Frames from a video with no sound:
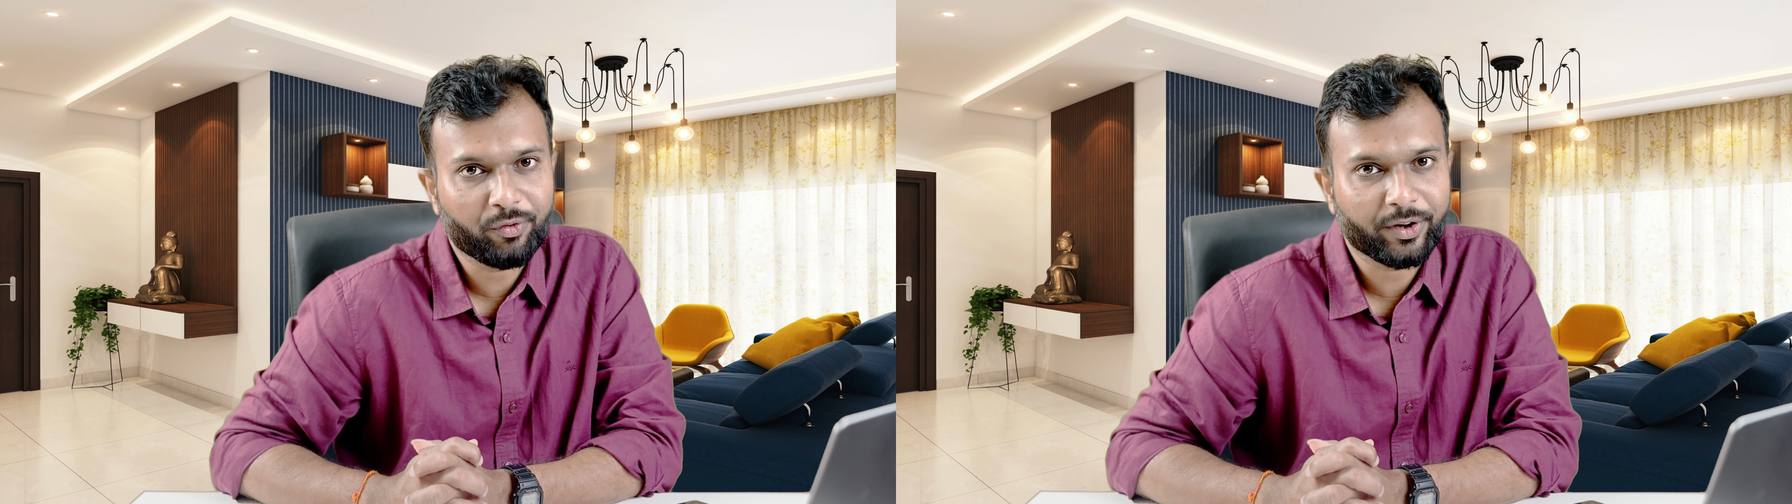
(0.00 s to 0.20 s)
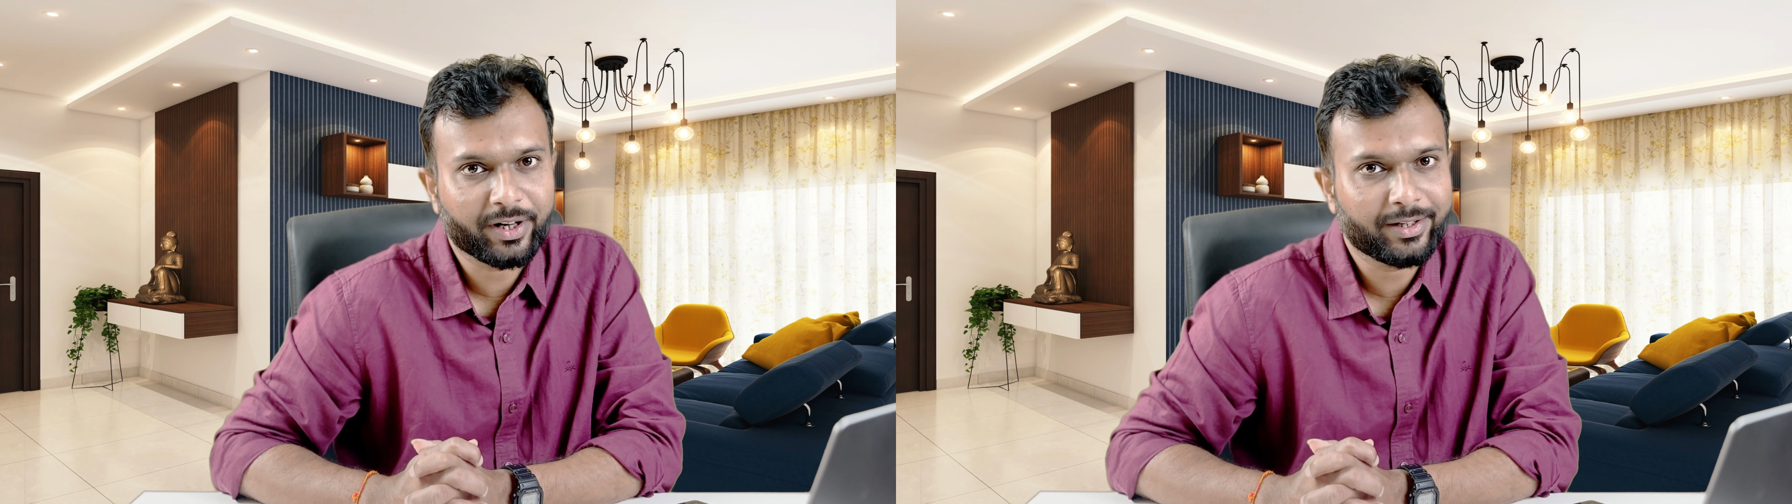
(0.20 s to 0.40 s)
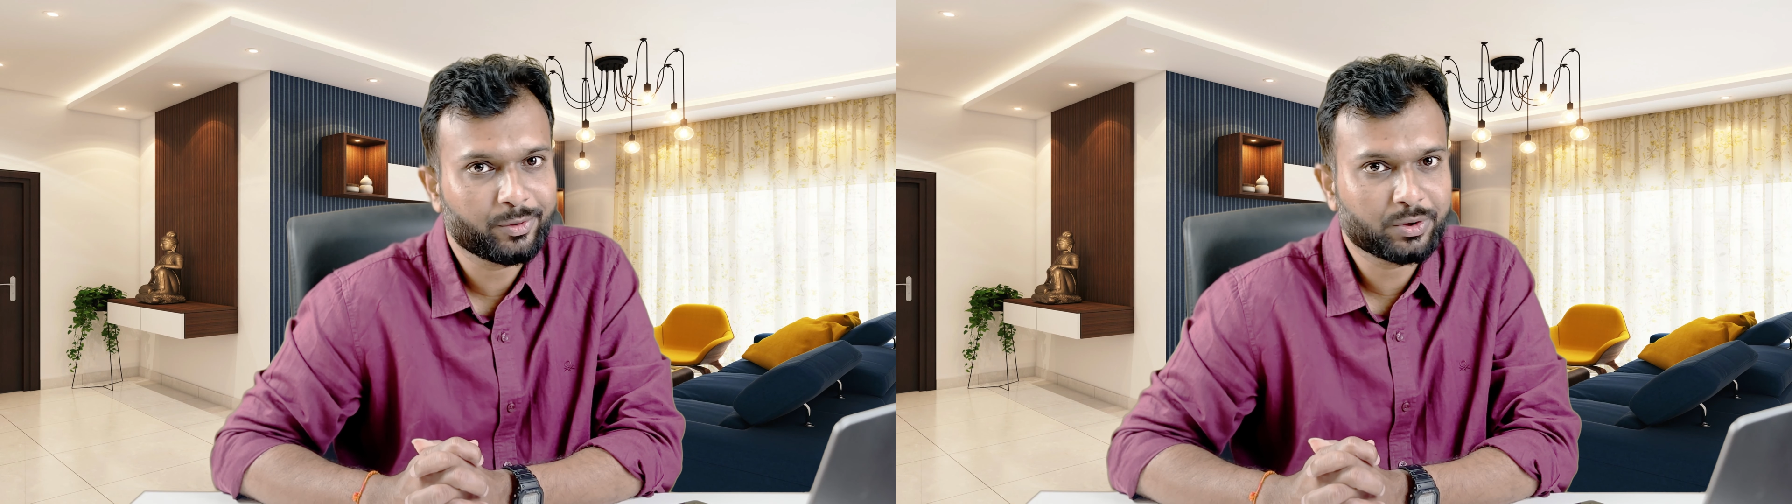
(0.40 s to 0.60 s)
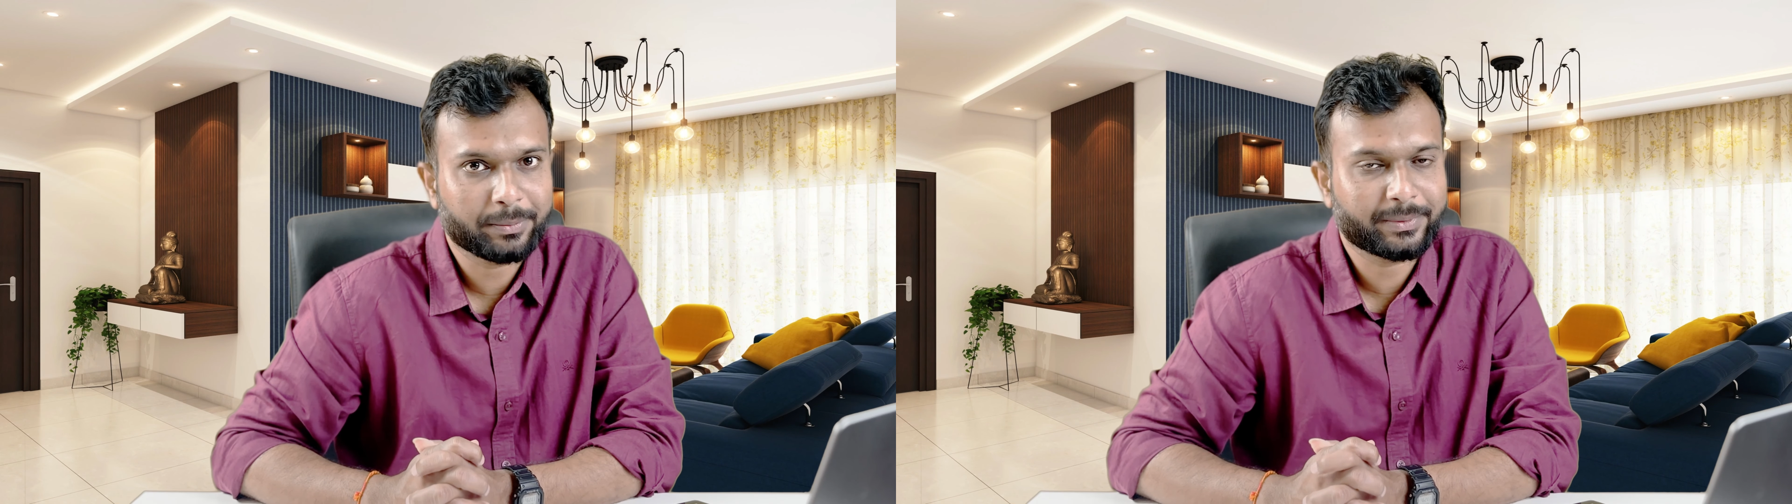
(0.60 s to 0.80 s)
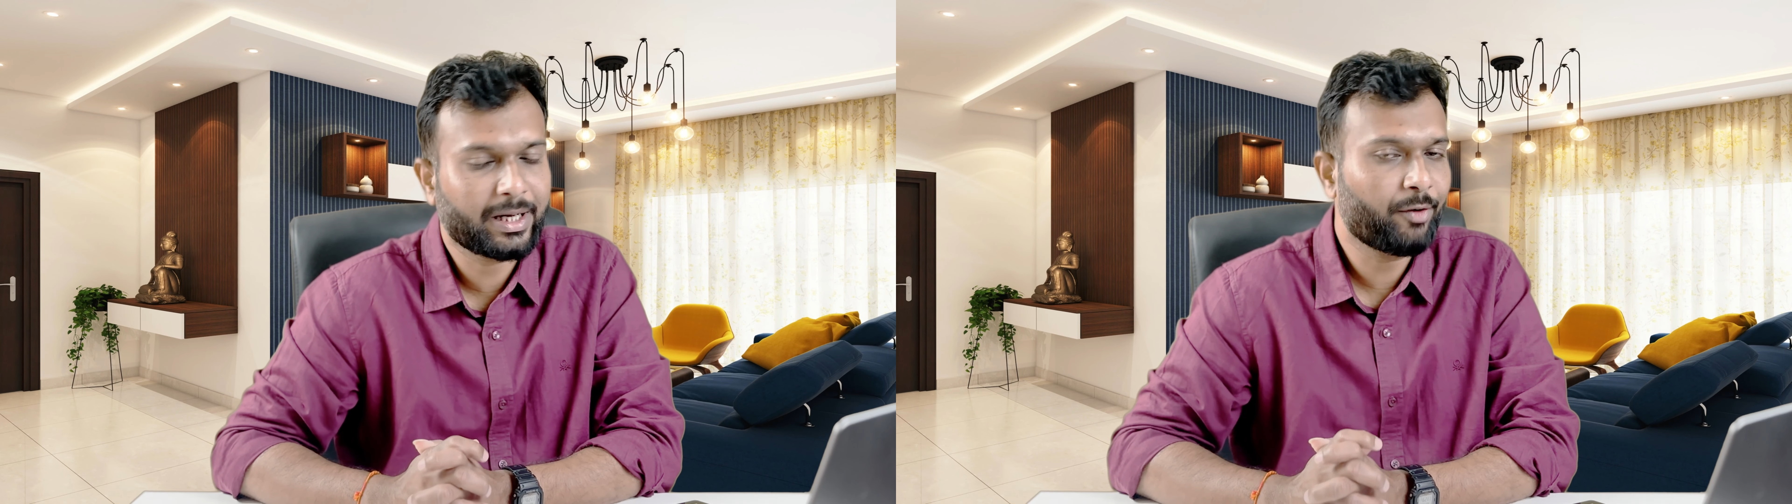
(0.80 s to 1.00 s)
forget to
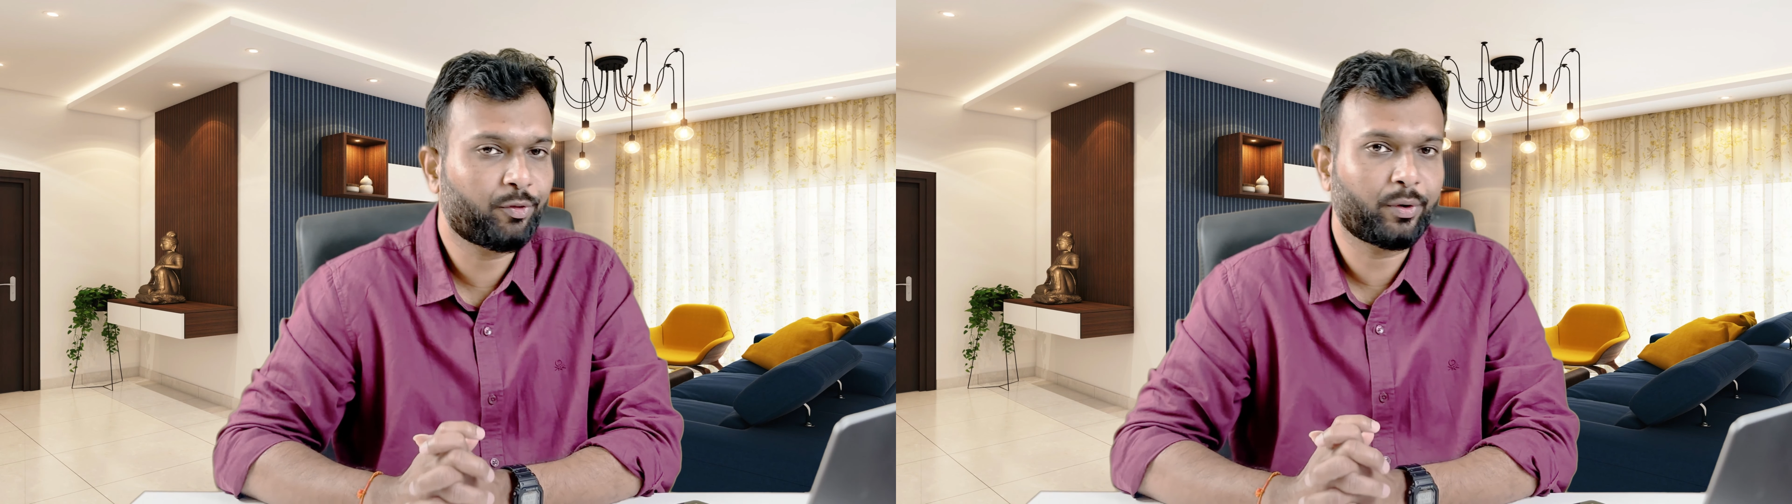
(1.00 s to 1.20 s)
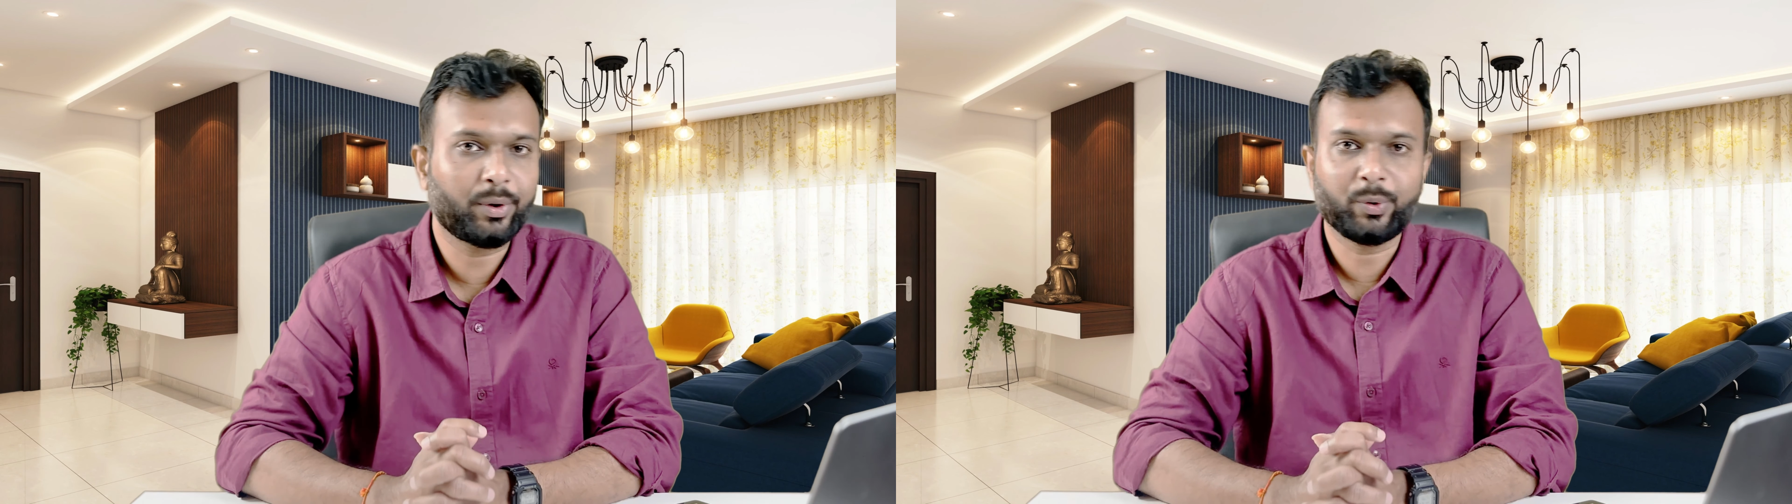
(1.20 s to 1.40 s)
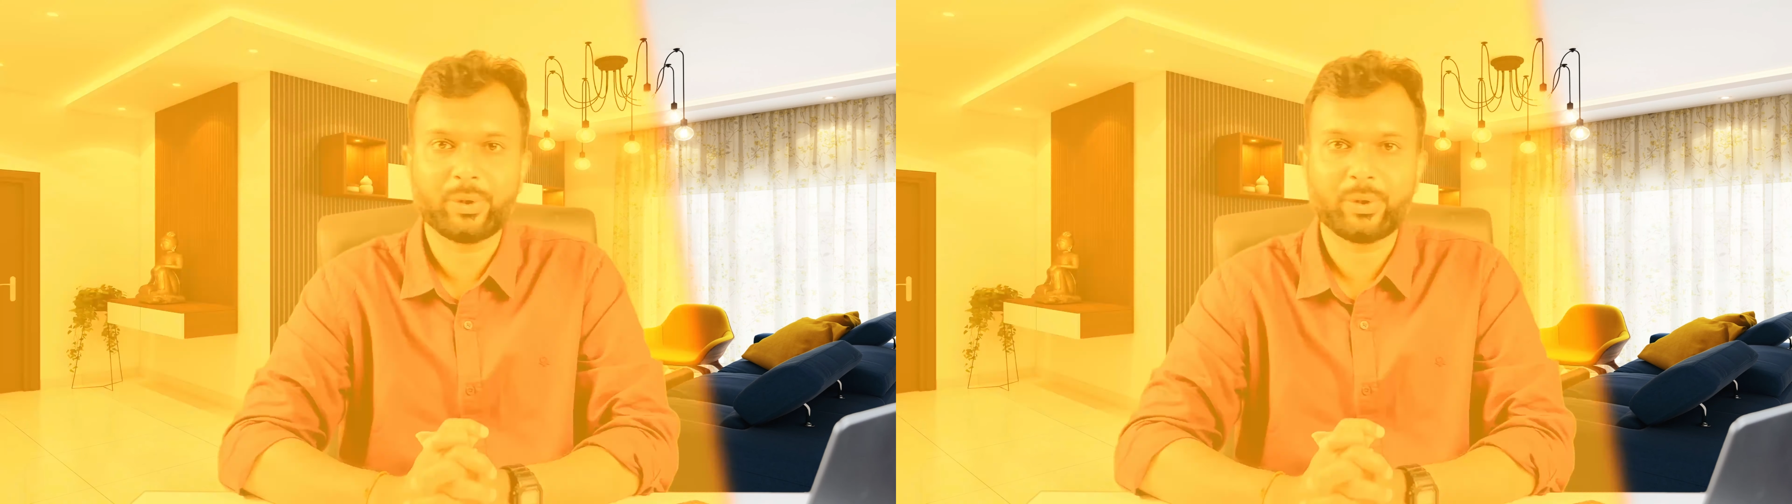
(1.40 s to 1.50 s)
subscribe Fun to